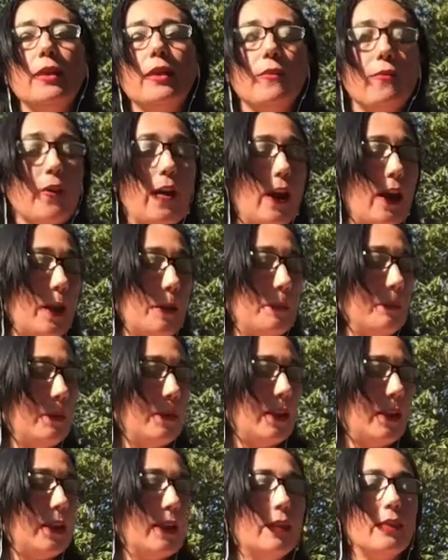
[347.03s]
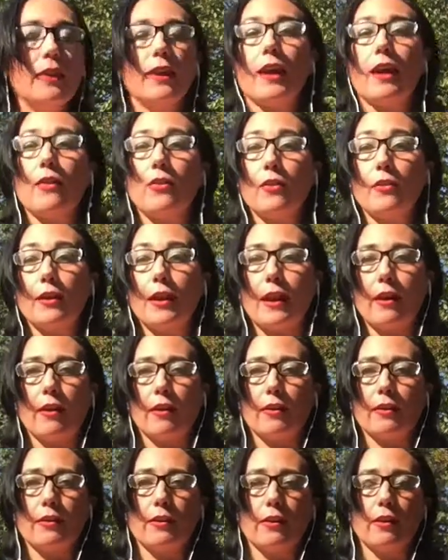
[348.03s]
if I'm playing the other
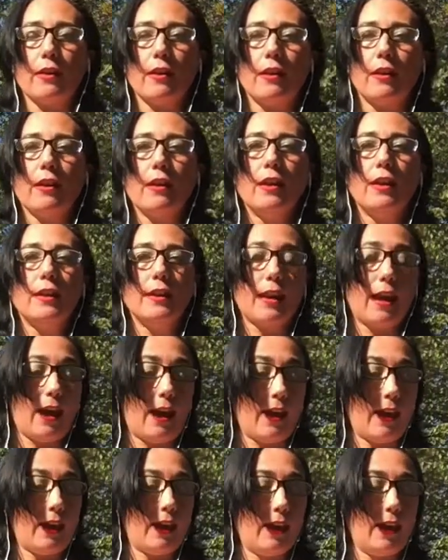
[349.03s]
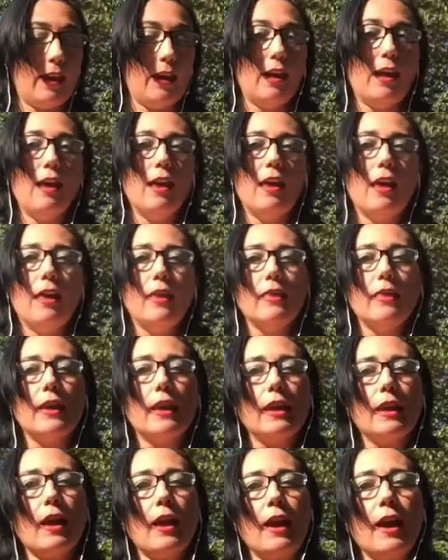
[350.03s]
character, Doug,
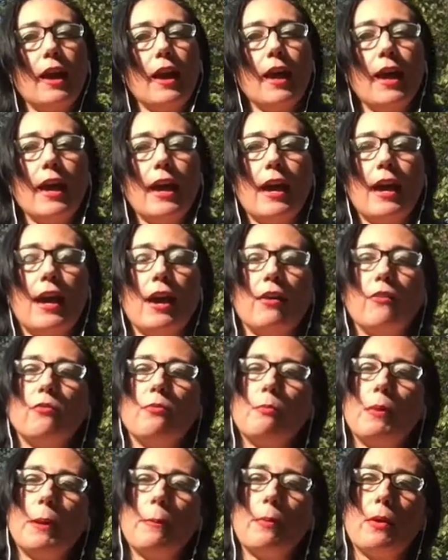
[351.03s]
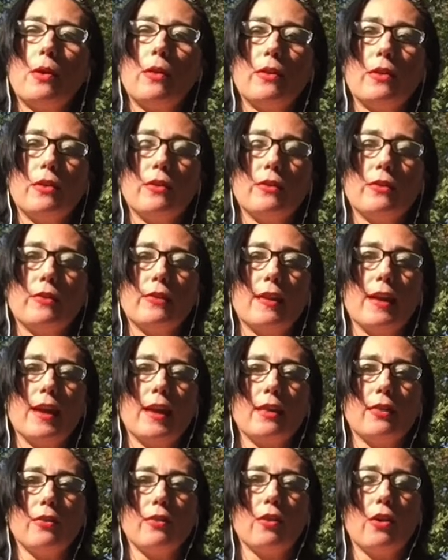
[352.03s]
then I have my partner's
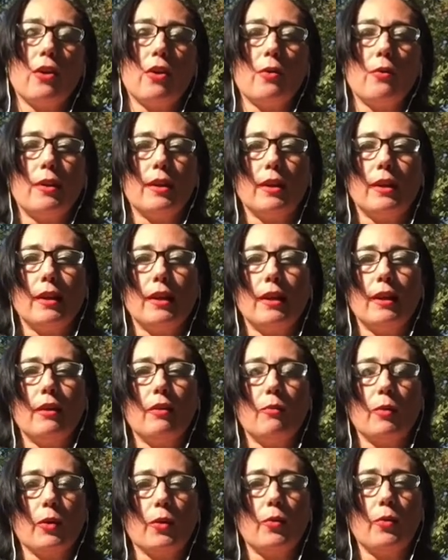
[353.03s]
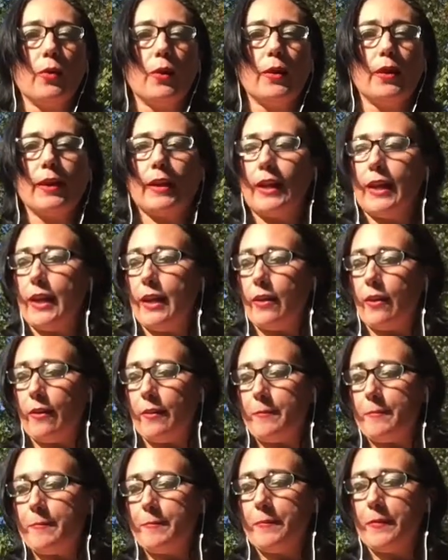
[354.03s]
lines already recorded here.
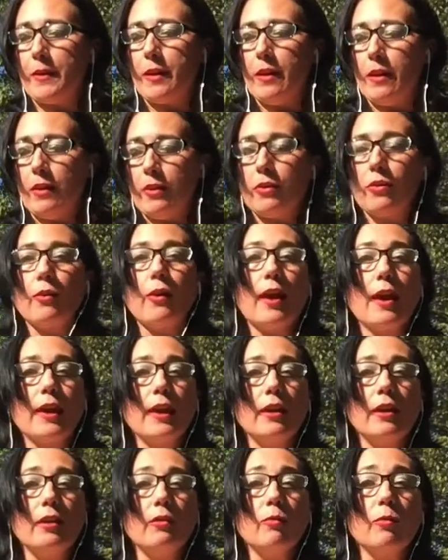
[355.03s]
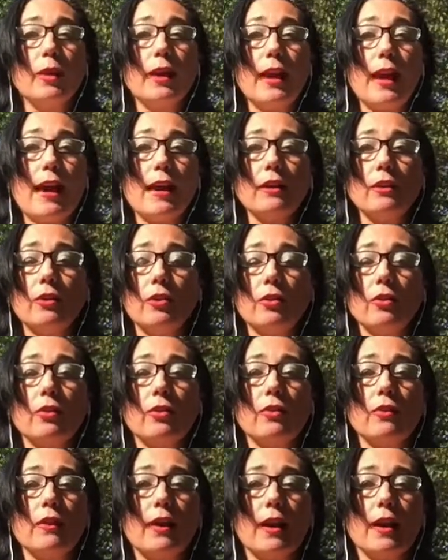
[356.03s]
So I can react to
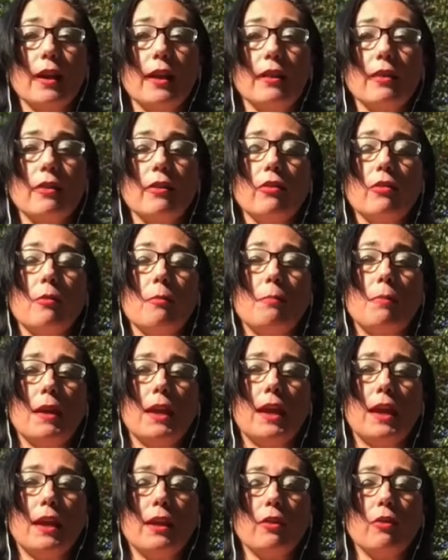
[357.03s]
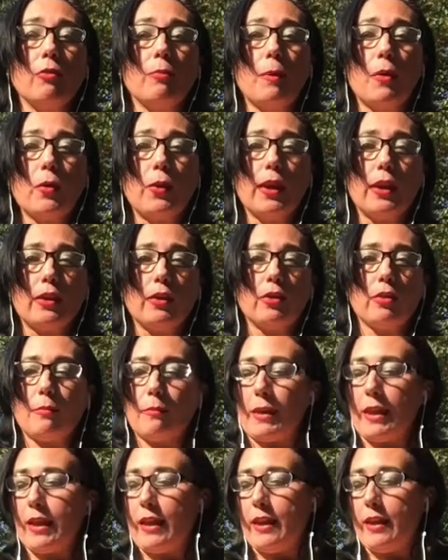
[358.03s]
her lines being spoken to
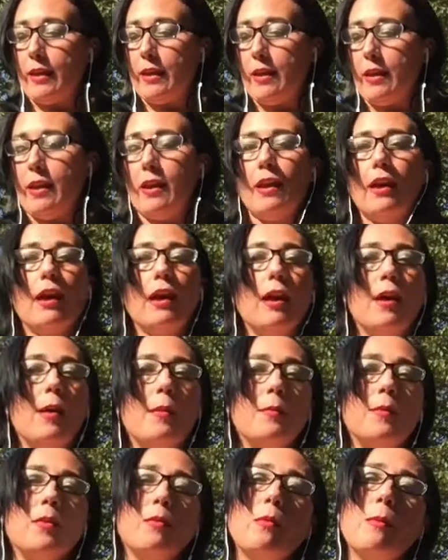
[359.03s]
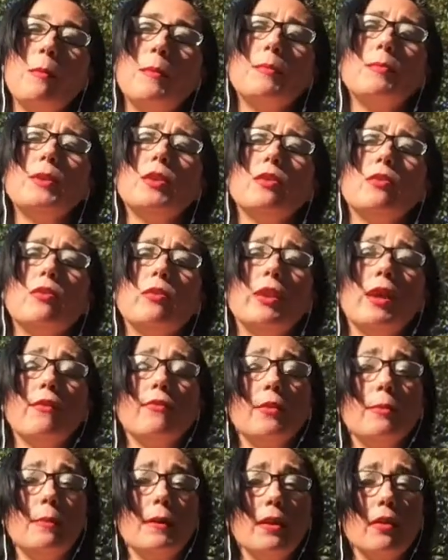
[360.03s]
me. Remember, you don't have
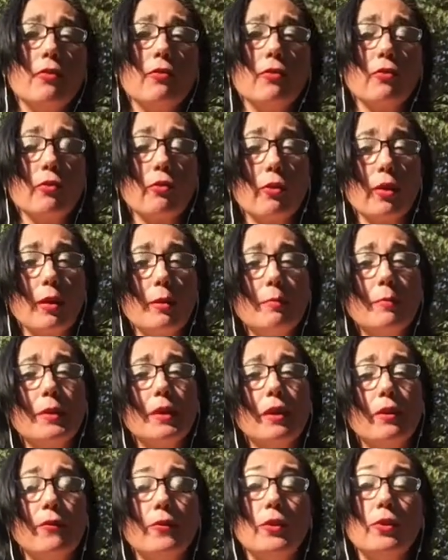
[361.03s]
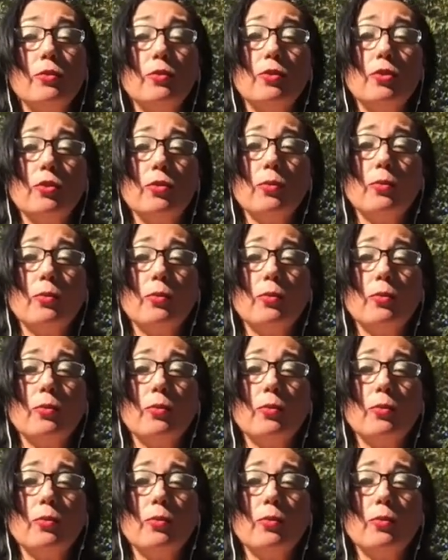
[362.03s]
to be off script. If you do